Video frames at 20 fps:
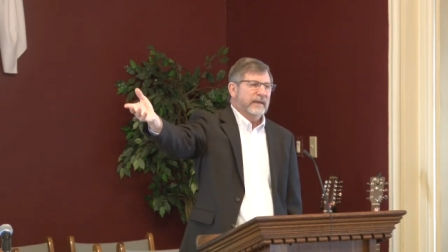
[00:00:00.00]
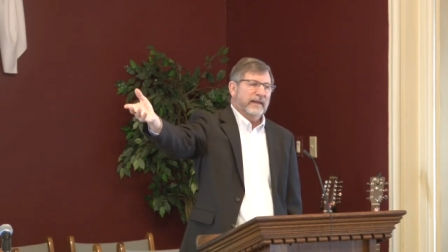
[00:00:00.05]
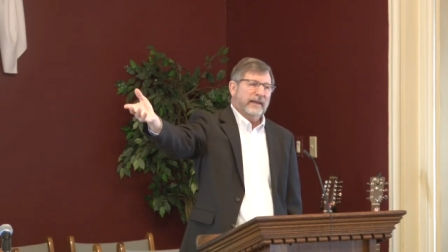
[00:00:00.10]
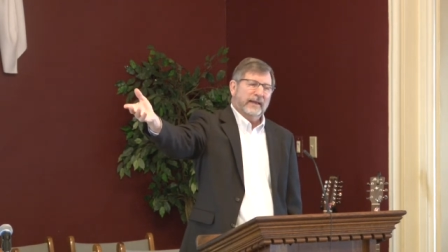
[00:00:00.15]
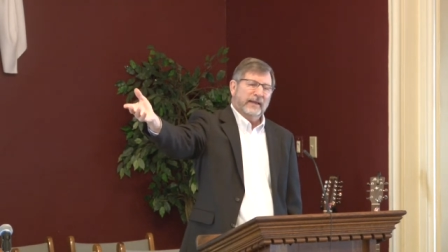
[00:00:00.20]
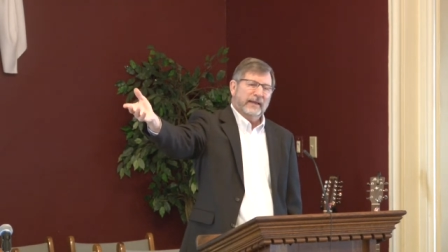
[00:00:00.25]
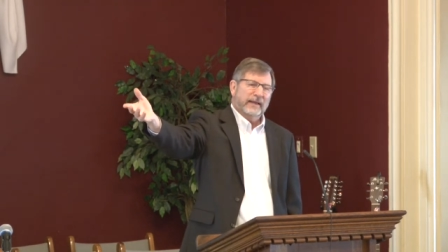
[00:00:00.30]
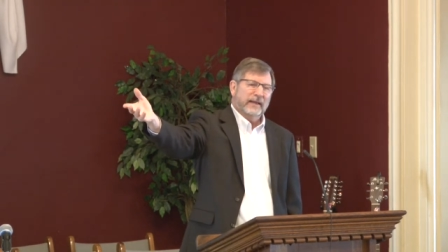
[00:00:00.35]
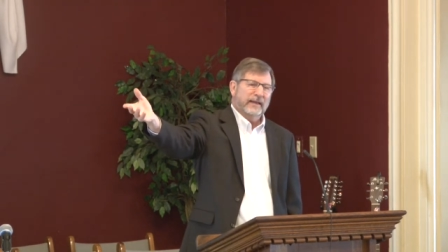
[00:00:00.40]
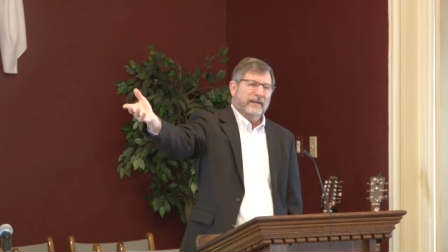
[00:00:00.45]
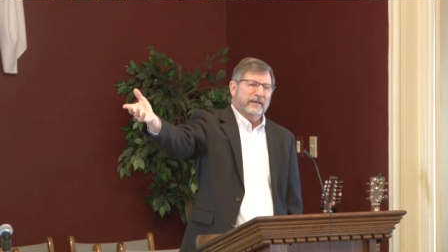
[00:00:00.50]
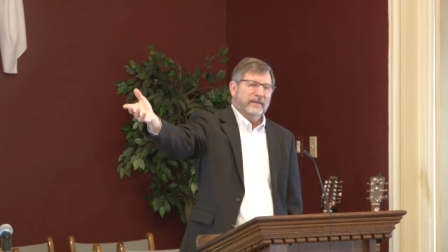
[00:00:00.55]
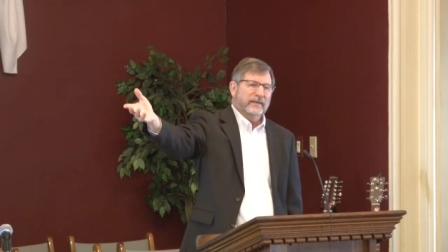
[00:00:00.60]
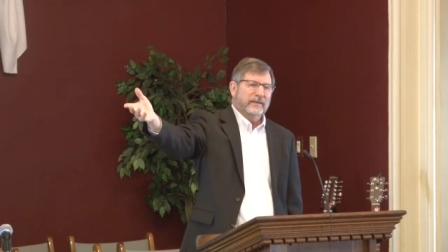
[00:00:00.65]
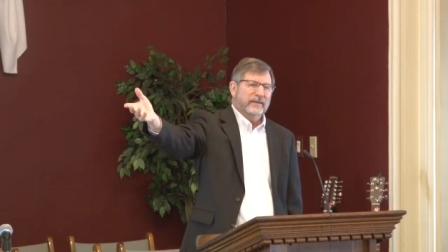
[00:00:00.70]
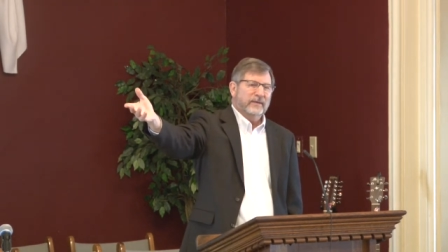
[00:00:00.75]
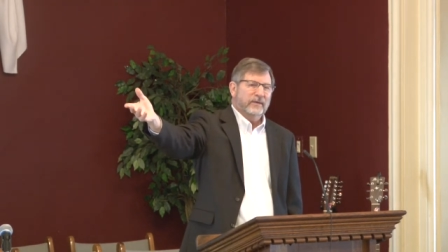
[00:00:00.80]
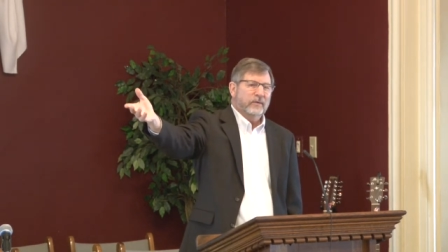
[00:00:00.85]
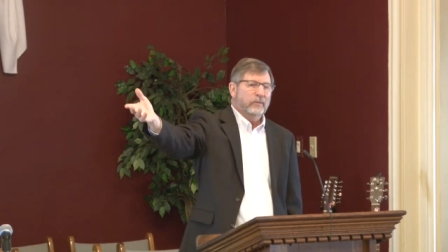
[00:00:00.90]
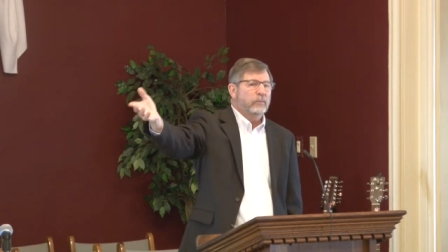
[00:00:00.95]
Ah,
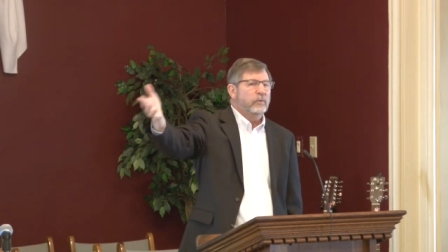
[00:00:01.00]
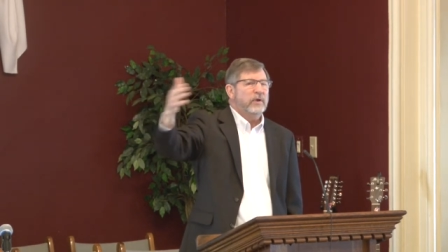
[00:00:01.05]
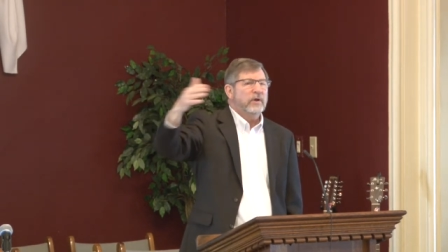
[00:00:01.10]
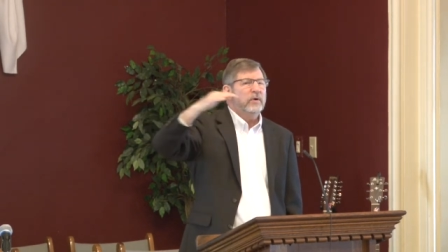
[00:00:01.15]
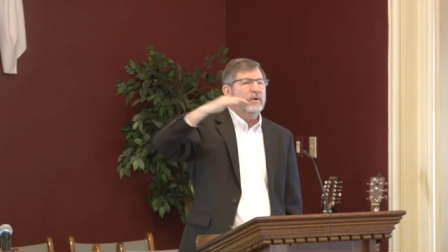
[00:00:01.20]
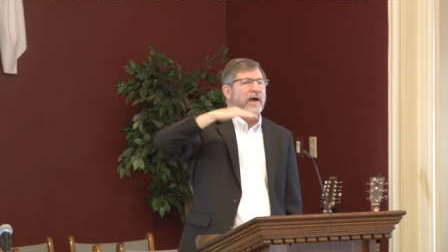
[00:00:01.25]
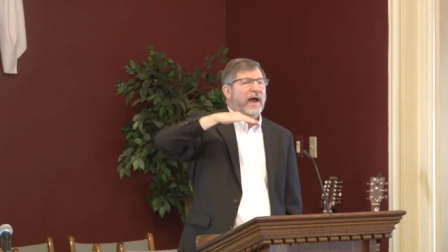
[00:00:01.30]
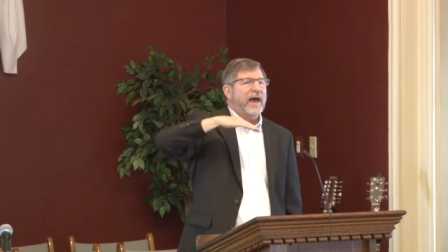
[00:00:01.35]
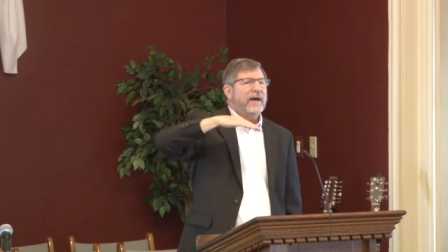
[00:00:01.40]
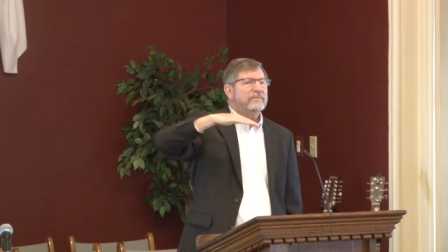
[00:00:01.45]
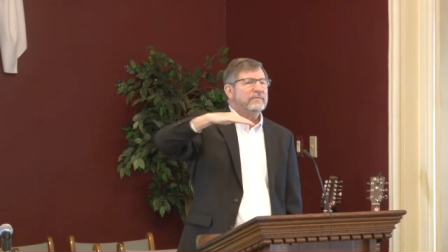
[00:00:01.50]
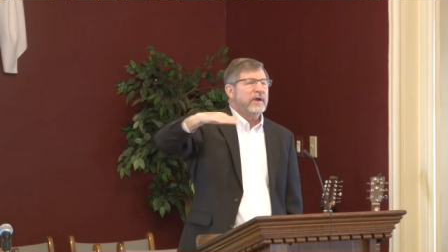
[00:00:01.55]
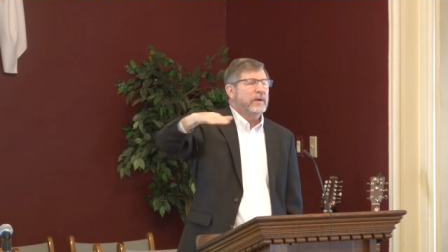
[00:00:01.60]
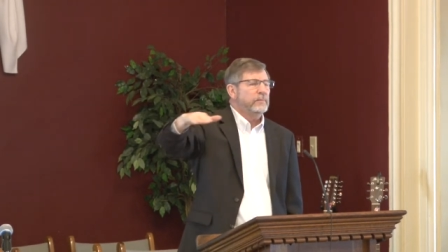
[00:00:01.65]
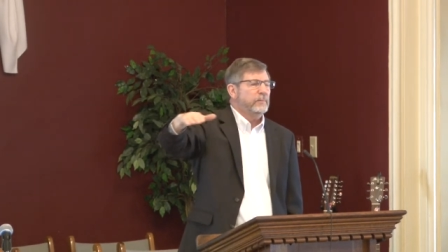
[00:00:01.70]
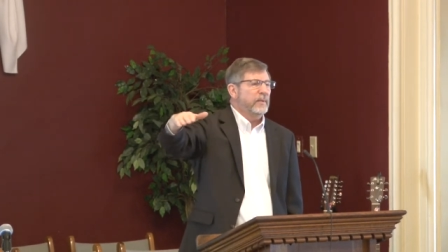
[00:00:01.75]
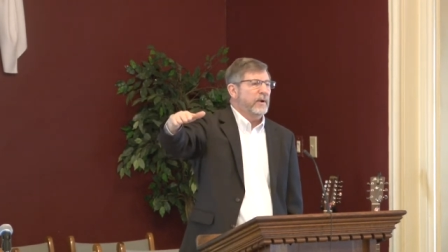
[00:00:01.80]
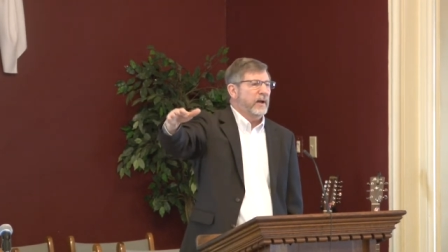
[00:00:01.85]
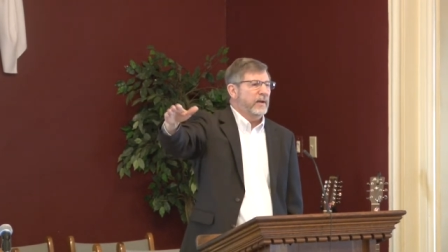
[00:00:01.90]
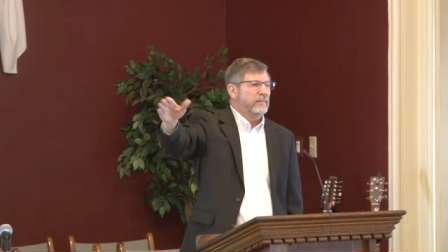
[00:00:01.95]
we don't have
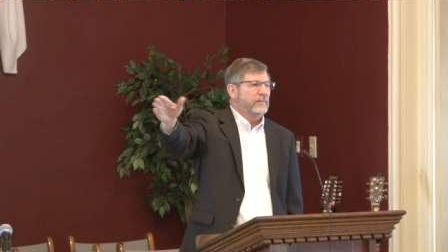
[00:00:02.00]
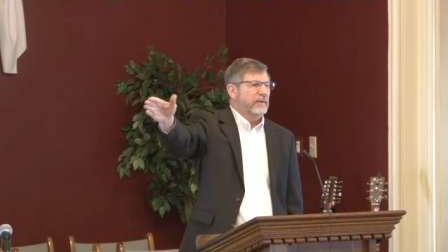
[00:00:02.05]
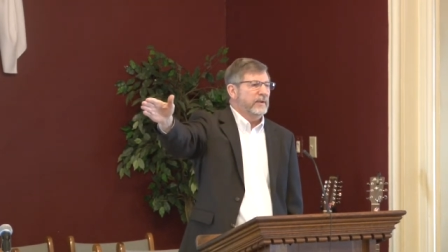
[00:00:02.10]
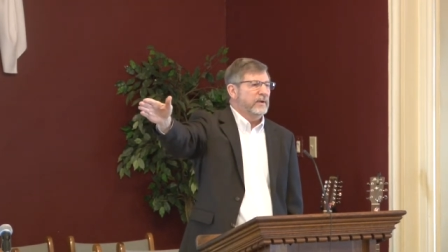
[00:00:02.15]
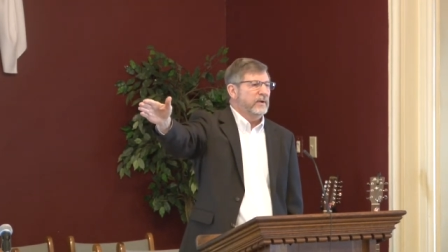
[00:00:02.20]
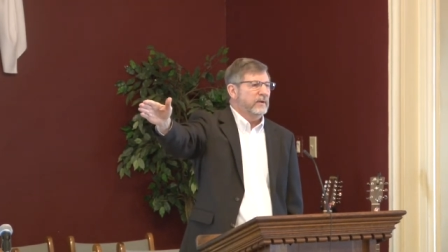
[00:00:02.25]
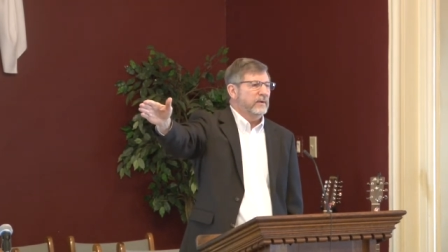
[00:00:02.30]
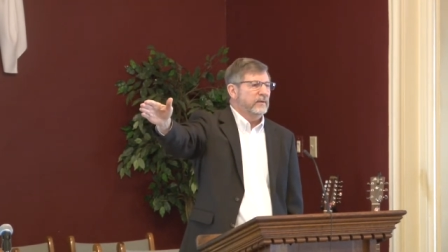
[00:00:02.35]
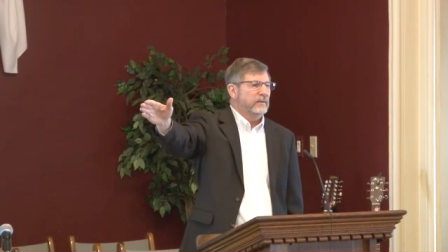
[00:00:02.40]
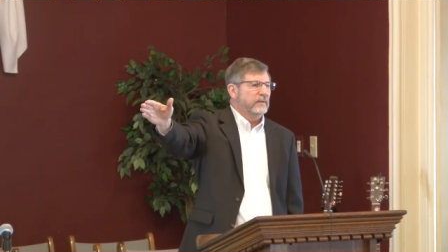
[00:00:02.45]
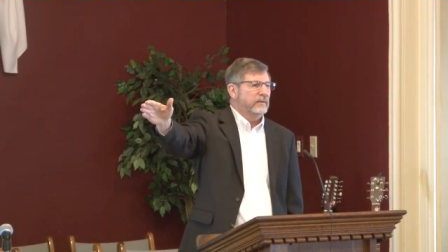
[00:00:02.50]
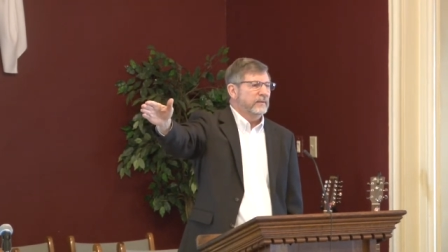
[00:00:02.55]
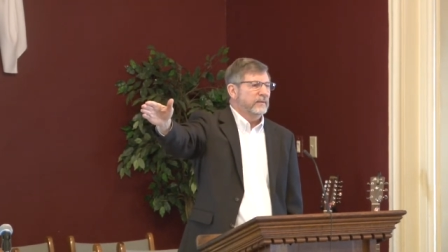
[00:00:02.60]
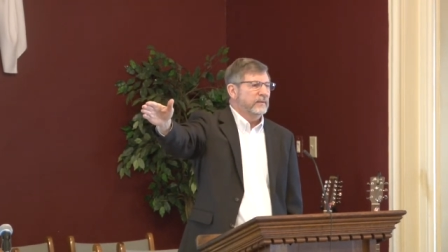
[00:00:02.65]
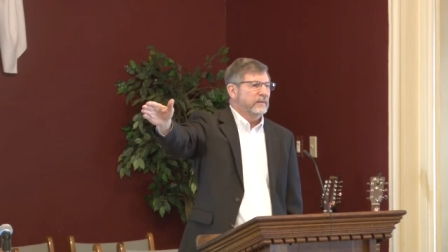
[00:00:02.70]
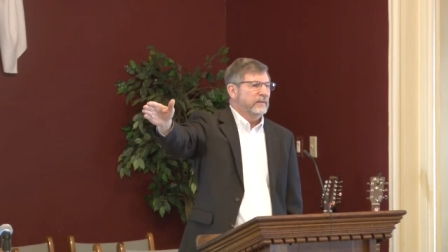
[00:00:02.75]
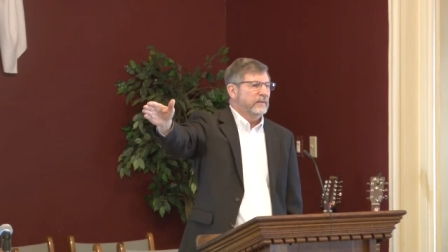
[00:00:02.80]
that problem here.